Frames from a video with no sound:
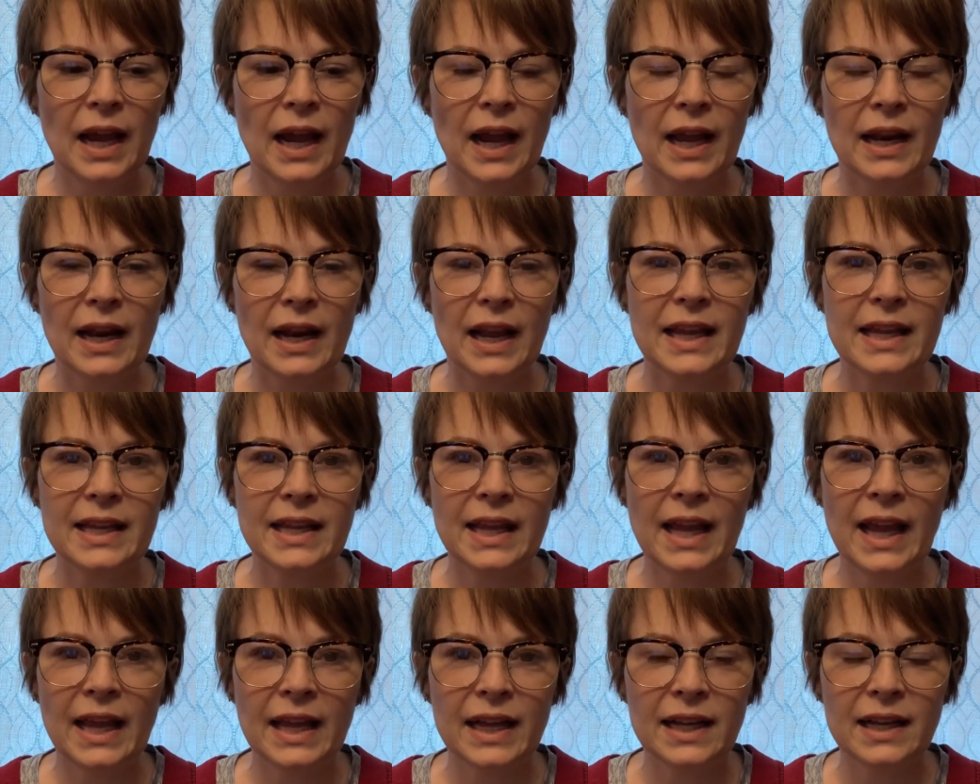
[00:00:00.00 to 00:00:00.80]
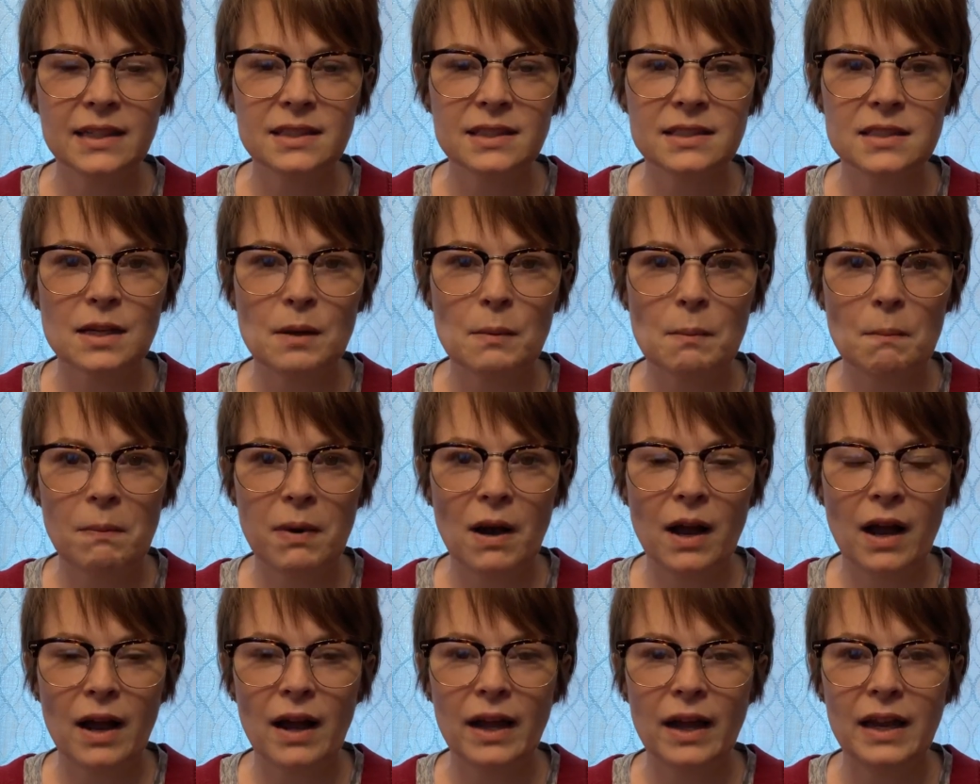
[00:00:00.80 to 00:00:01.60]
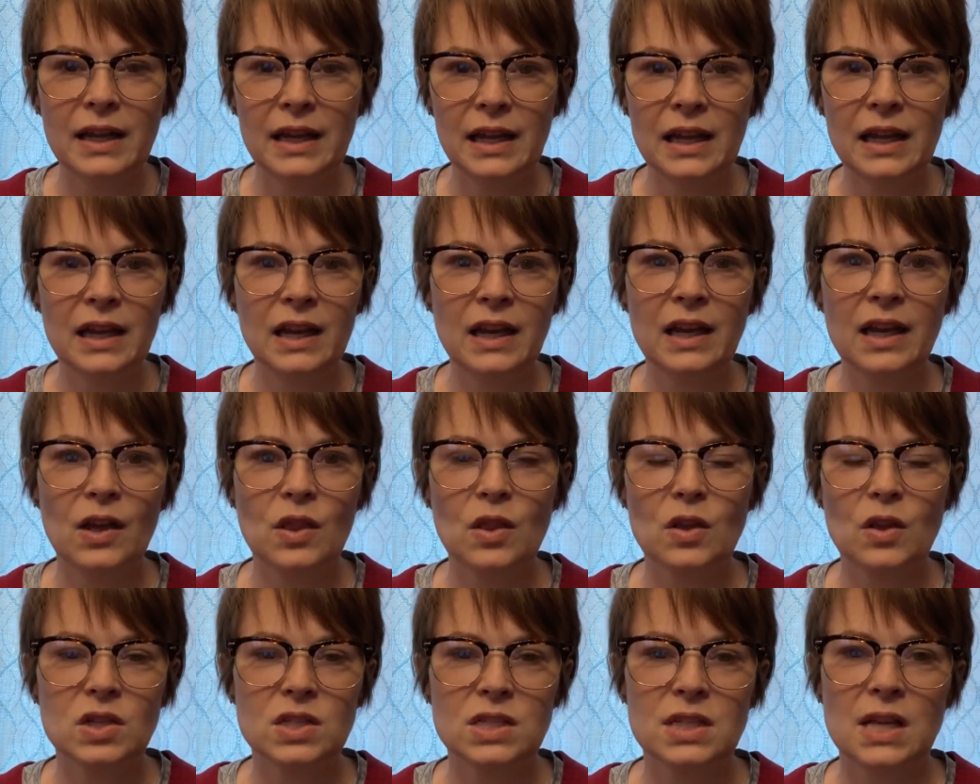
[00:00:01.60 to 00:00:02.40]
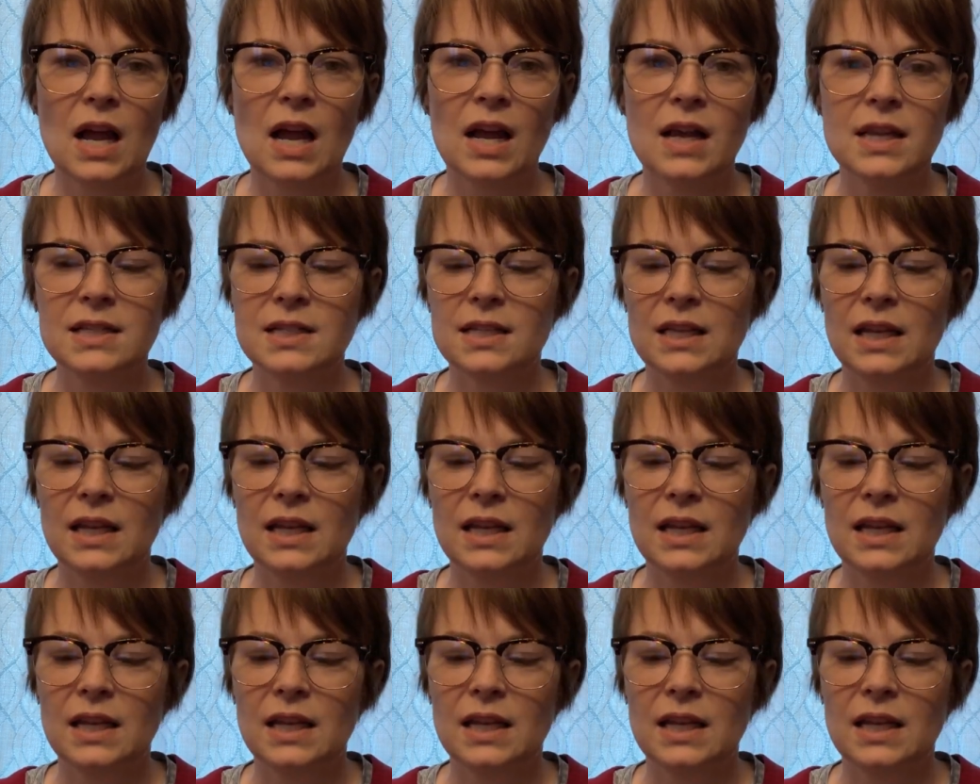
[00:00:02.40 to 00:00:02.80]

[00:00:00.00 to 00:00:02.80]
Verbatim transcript: and I can't buy any other size.